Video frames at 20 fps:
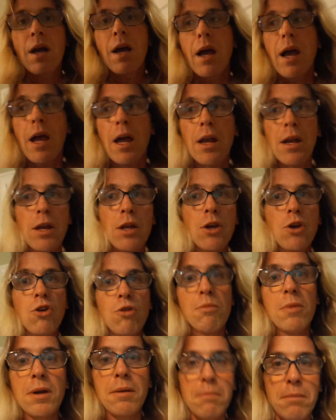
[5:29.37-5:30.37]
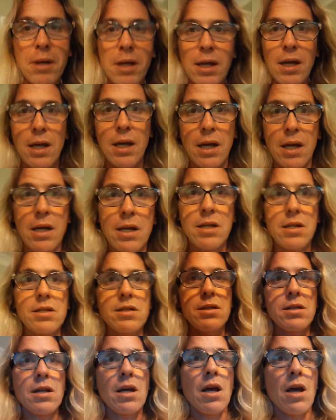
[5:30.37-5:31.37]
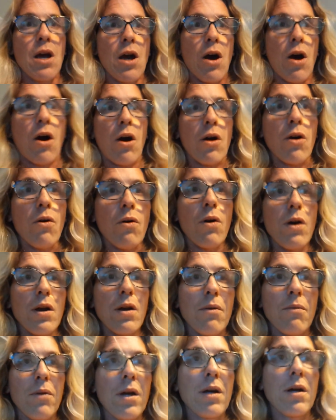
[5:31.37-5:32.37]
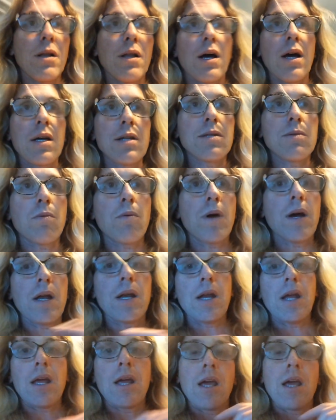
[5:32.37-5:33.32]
and human beings are going to realize, wait,